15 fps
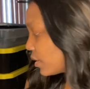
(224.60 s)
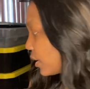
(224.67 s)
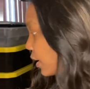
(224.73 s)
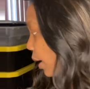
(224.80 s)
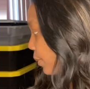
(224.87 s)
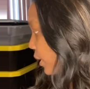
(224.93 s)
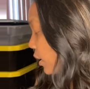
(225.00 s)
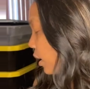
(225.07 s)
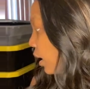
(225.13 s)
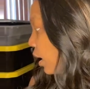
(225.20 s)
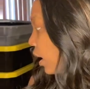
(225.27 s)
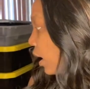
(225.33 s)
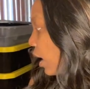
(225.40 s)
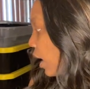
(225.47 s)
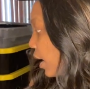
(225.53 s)
I mean,
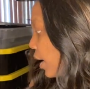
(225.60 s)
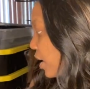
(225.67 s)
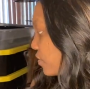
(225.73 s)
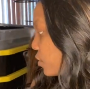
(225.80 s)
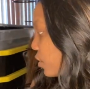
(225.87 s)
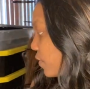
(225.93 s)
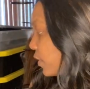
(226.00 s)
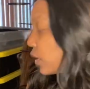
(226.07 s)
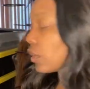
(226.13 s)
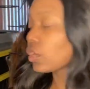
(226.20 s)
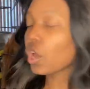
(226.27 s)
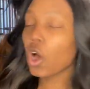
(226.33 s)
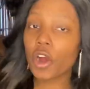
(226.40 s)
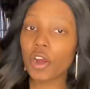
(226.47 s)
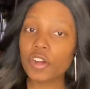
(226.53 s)
if you have a
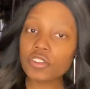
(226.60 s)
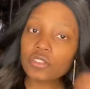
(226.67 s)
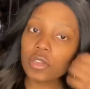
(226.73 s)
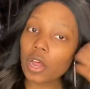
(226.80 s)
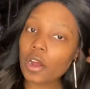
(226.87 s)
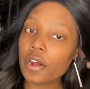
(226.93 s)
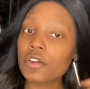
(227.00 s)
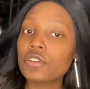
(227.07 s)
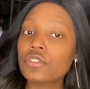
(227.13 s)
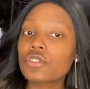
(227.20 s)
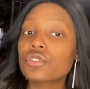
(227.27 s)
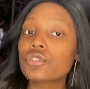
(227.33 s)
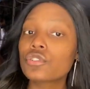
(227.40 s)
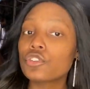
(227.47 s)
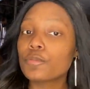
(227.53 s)
large,
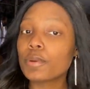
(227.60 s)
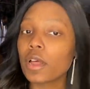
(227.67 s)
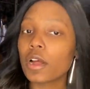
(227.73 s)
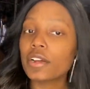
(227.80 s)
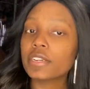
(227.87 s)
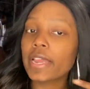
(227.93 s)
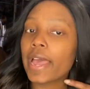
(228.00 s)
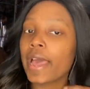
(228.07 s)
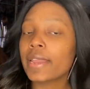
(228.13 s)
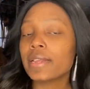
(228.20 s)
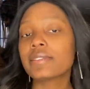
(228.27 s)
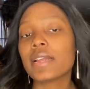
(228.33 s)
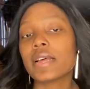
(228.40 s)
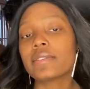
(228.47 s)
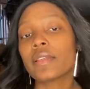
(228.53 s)
super large head,
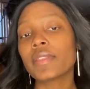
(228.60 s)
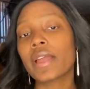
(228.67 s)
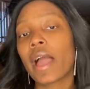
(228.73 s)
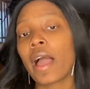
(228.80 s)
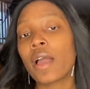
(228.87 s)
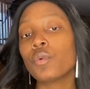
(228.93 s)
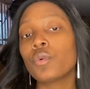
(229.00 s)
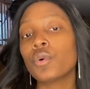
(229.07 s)
it's not something I